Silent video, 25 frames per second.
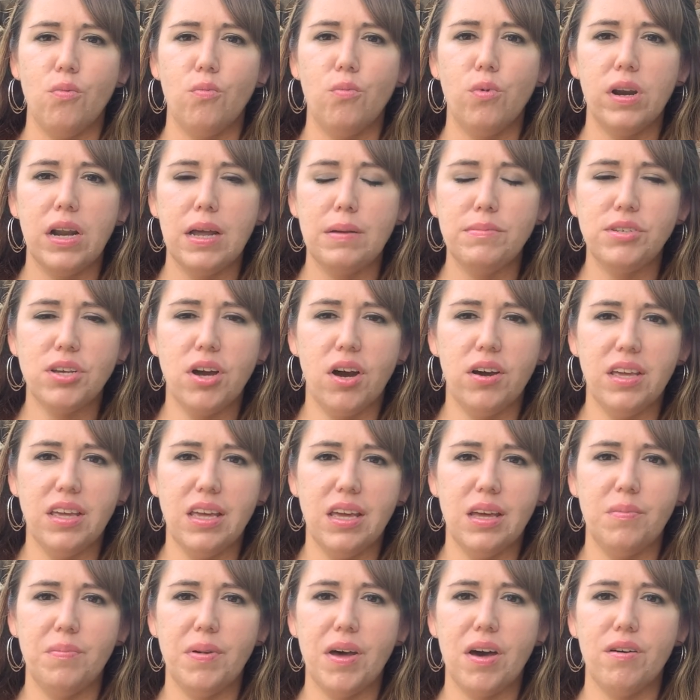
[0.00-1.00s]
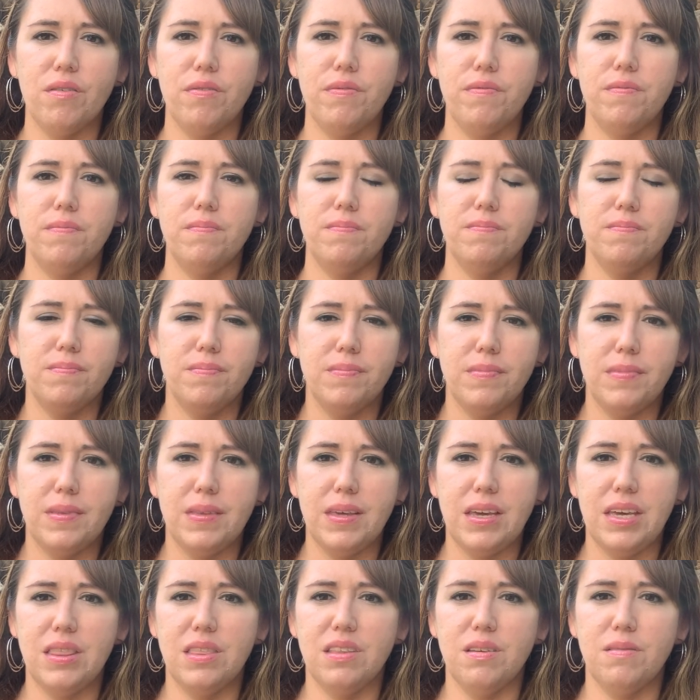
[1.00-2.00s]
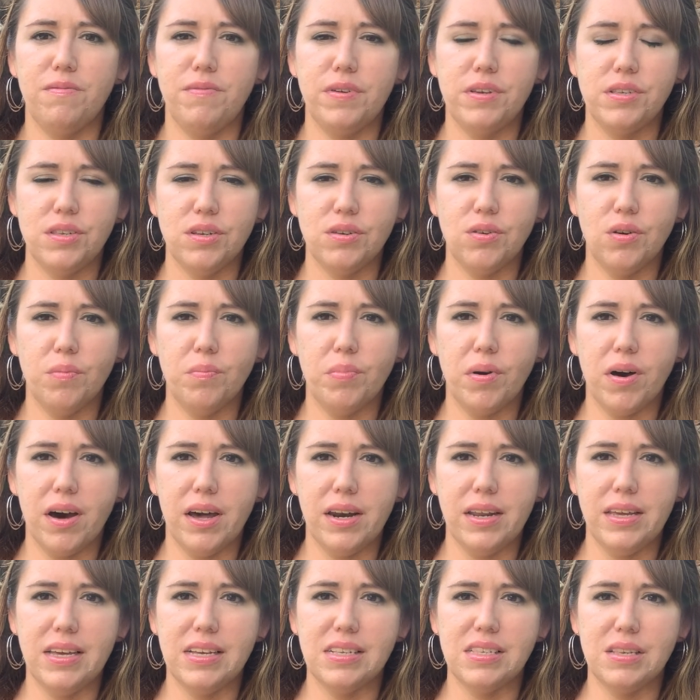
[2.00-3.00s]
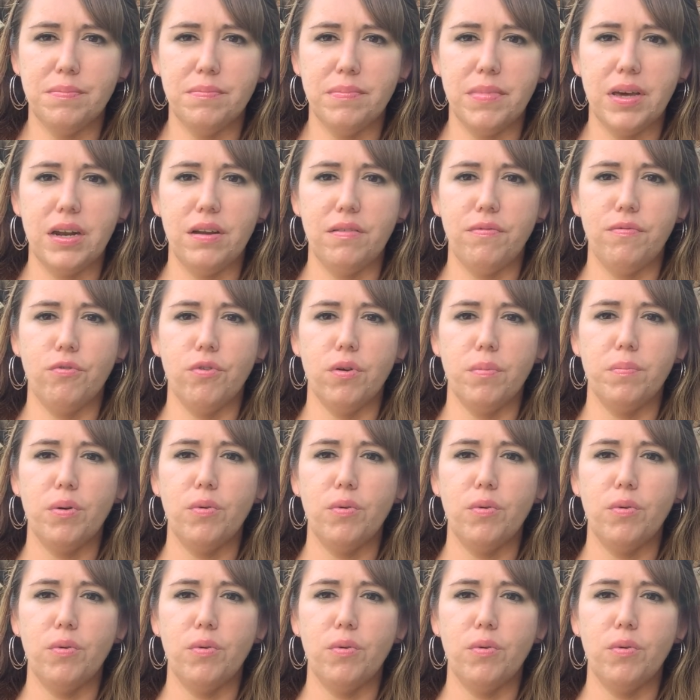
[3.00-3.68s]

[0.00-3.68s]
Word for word: what I'm talking about in the physical body is a metaphor,